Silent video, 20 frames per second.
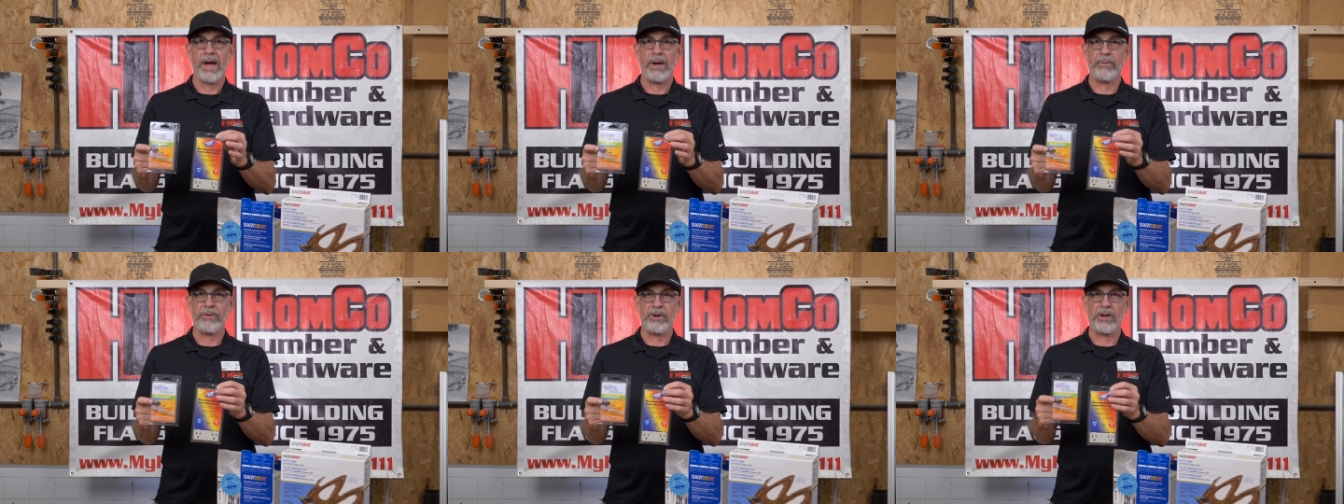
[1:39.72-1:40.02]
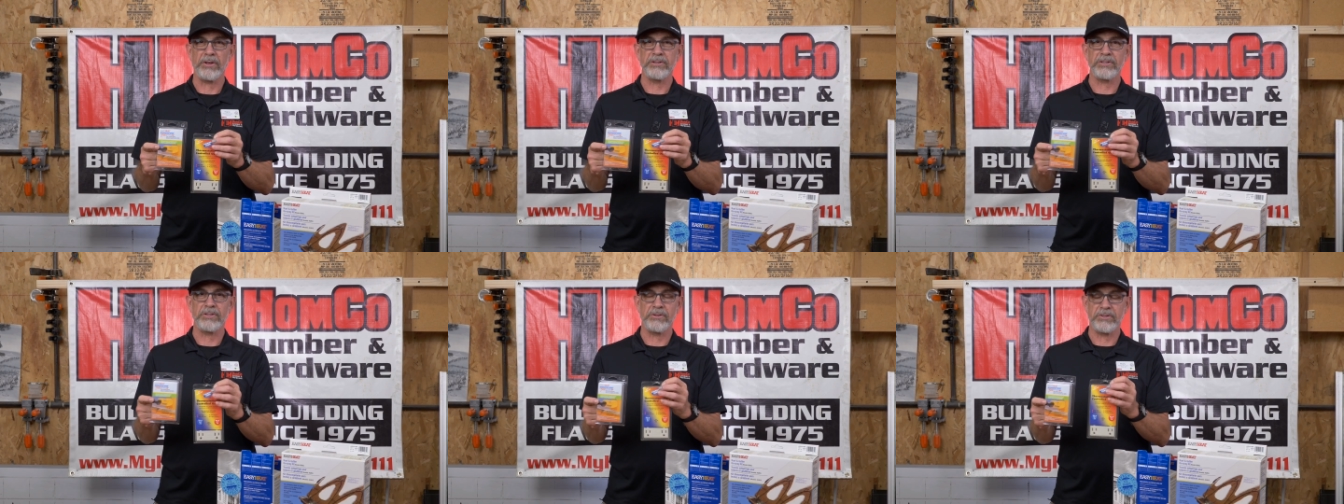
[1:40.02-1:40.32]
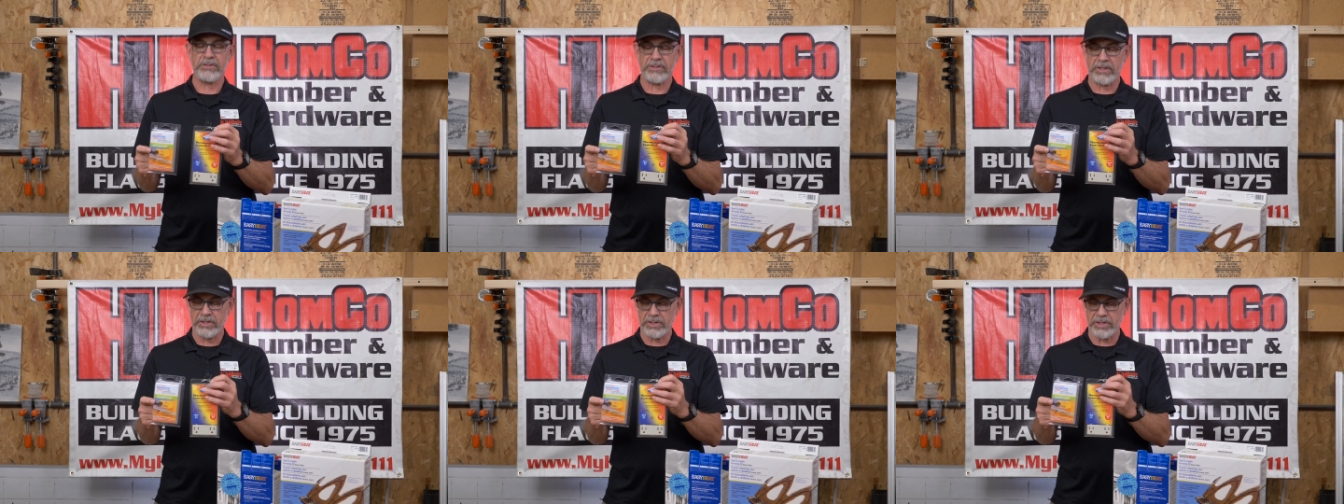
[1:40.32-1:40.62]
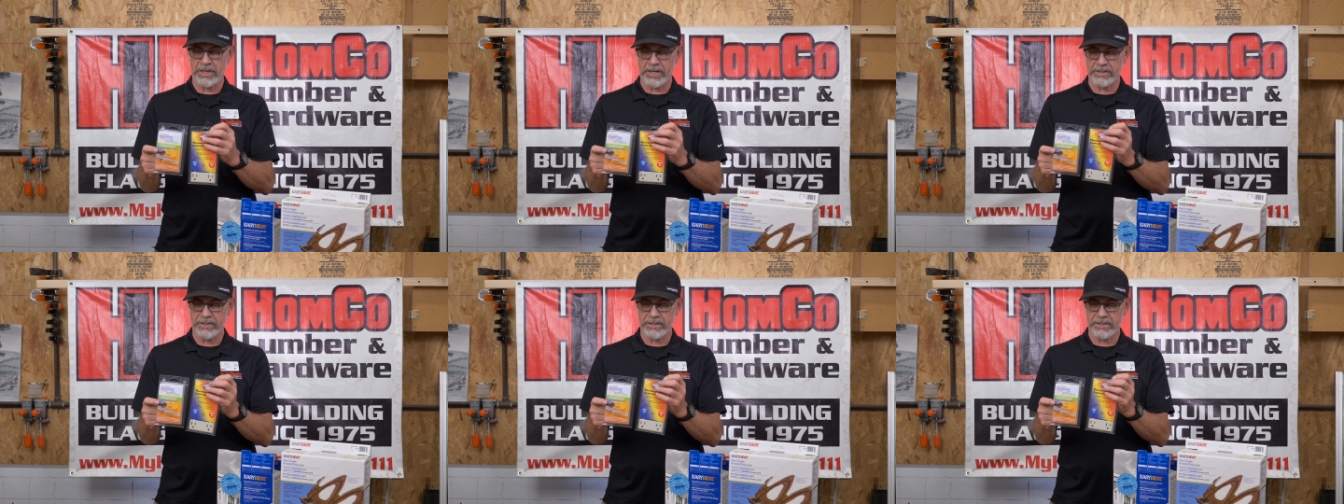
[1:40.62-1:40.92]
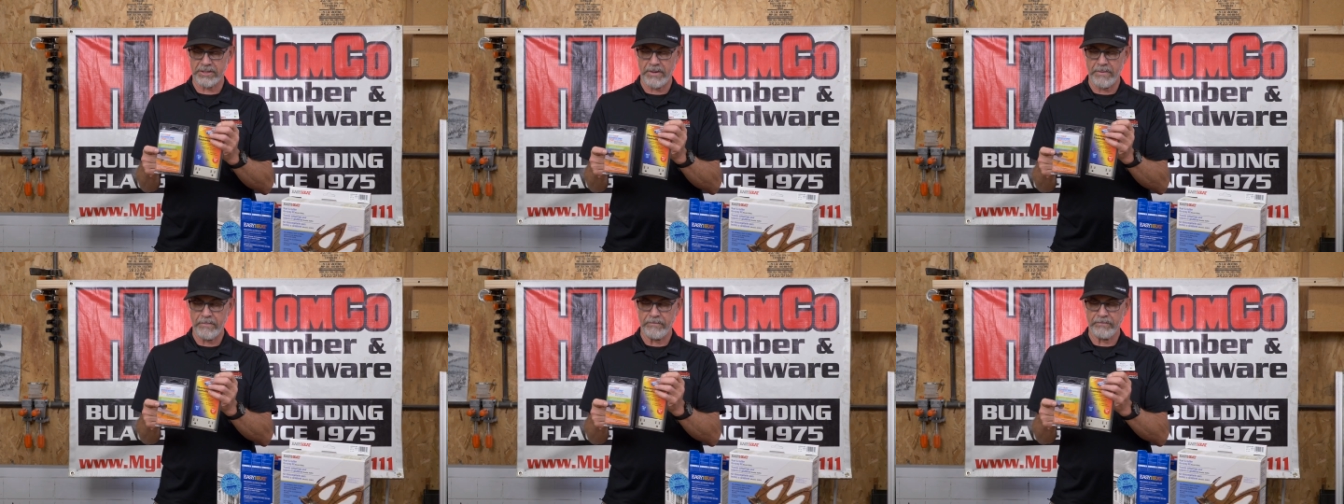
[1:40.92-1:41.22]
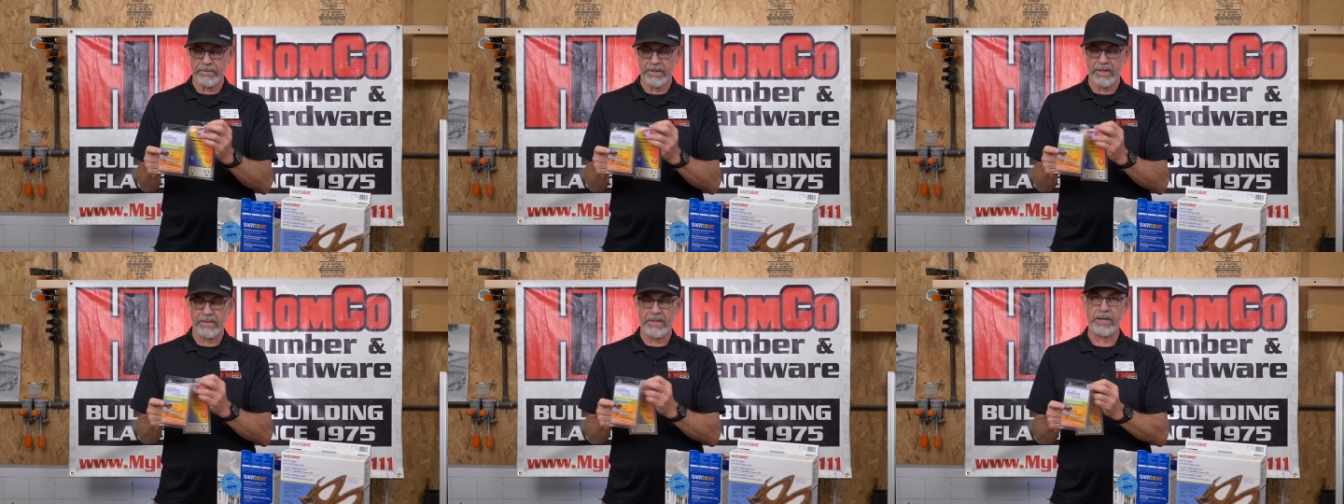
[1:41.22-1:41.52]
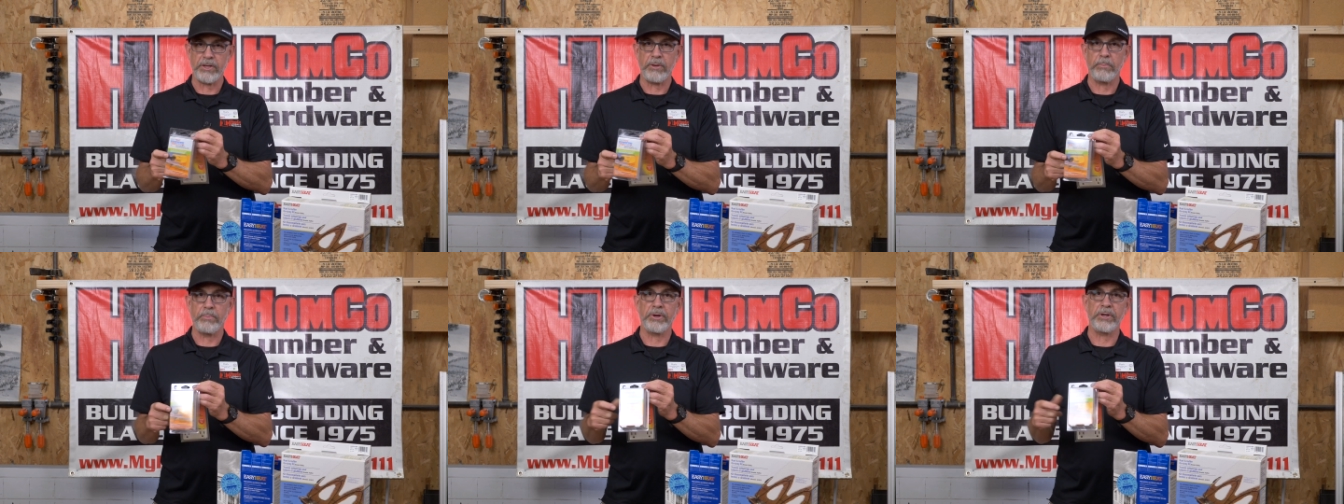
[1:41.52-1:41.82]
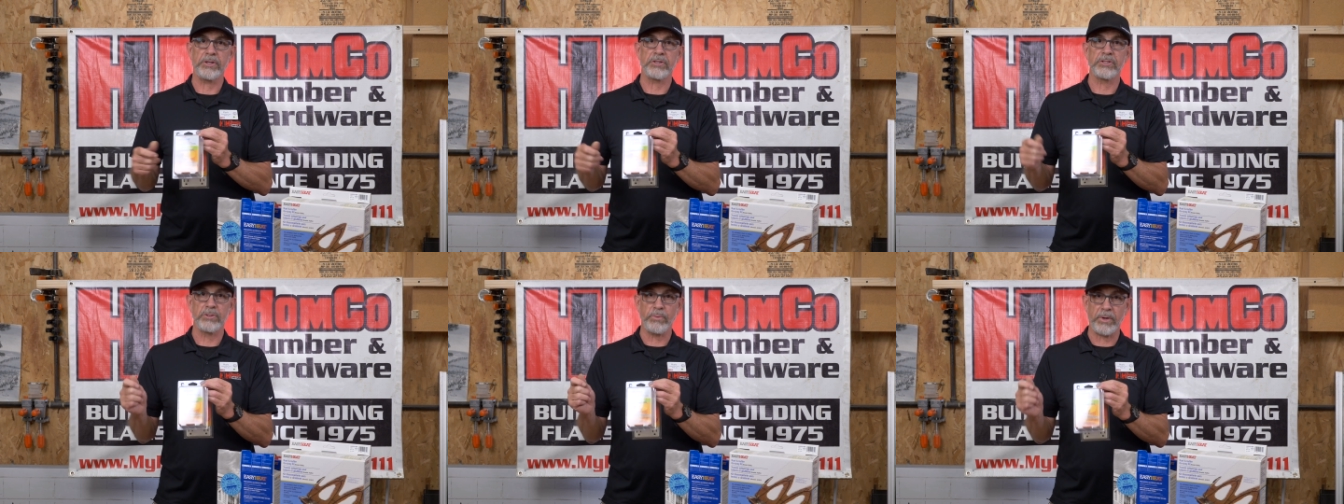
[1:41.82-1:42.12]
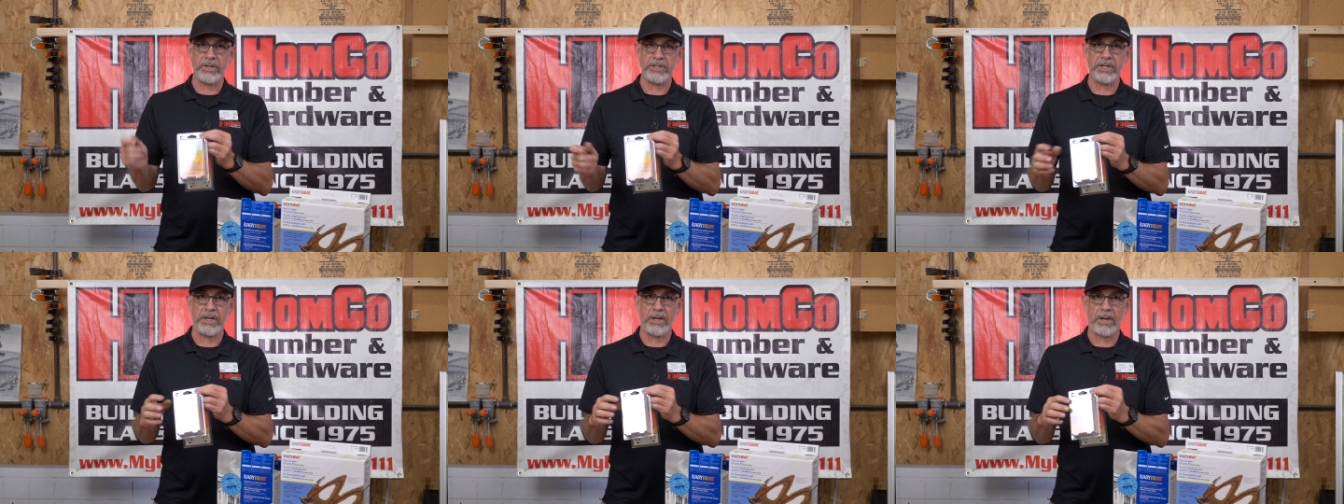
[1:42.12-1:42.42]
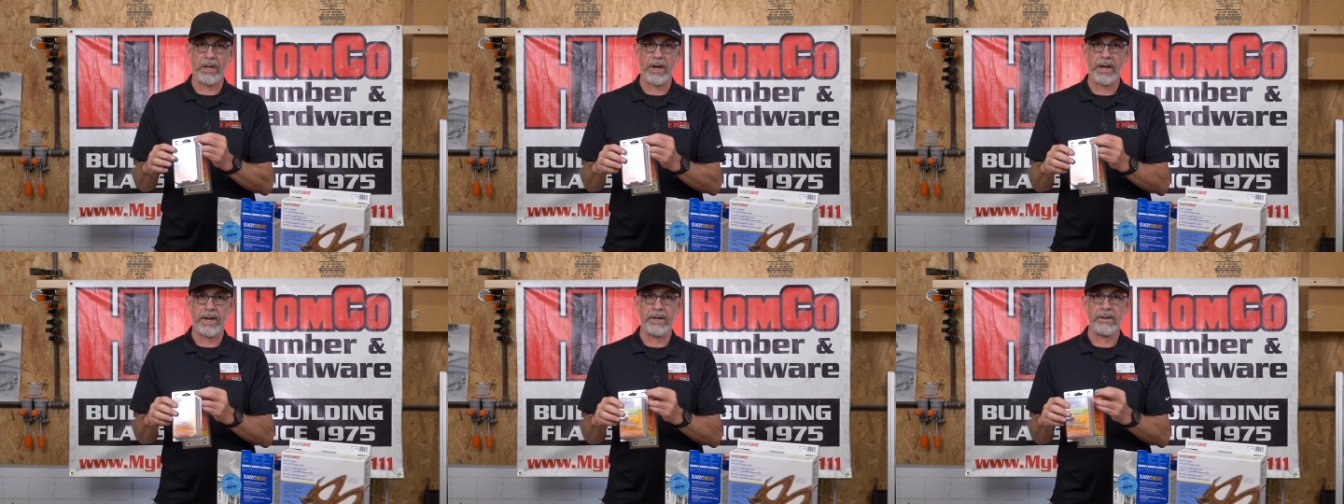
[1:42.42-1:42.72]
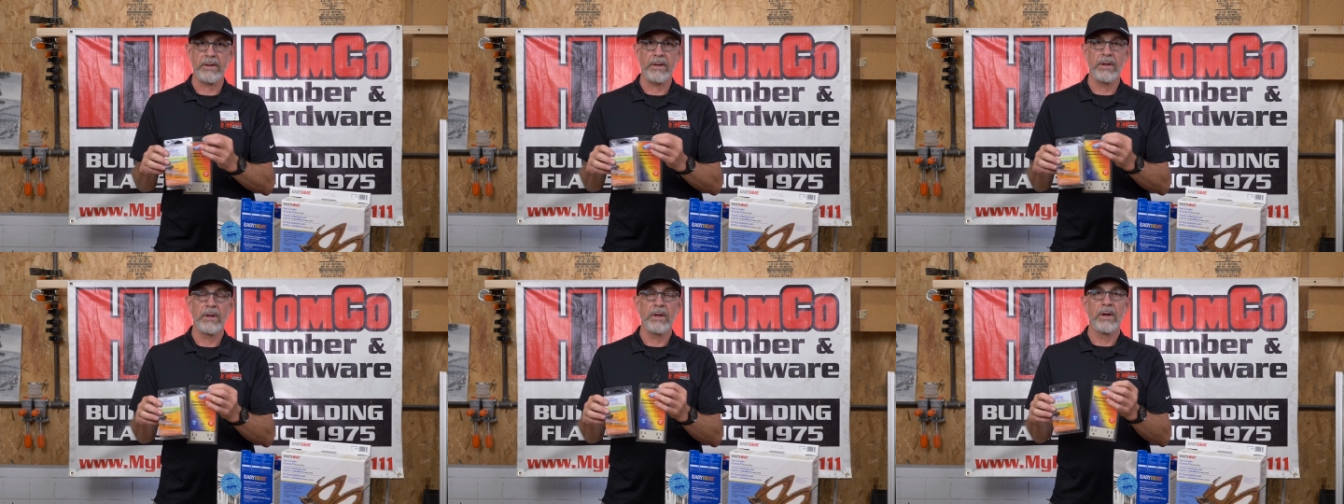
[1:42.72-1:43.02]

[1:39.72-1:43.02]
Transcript: I would also suggest that you put a switch in line.